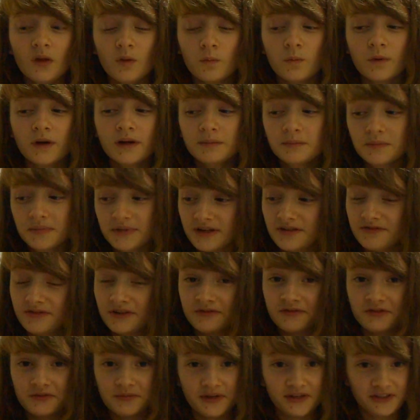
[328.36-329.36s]
one bit of
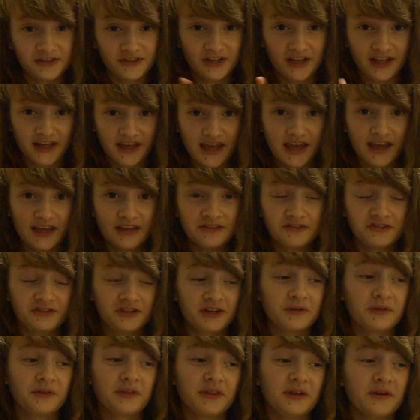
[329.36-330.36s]
information I can
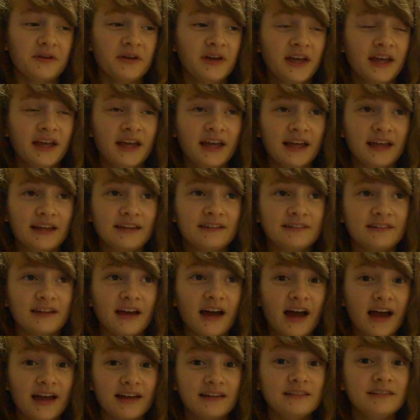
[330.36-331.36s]
share with you is
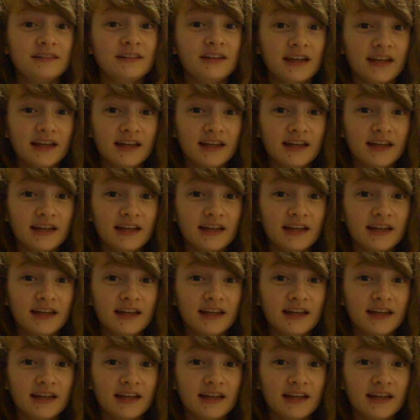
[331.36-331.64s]
that I